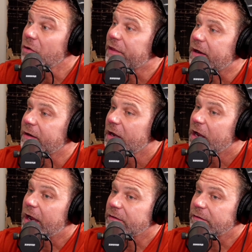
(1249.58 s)
that.
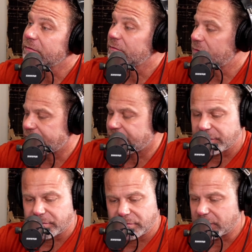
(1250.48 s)
And
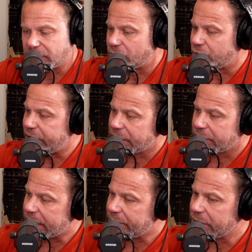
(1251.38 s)
to
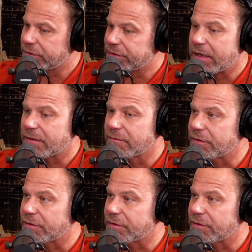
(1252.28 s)
reiterate what you said,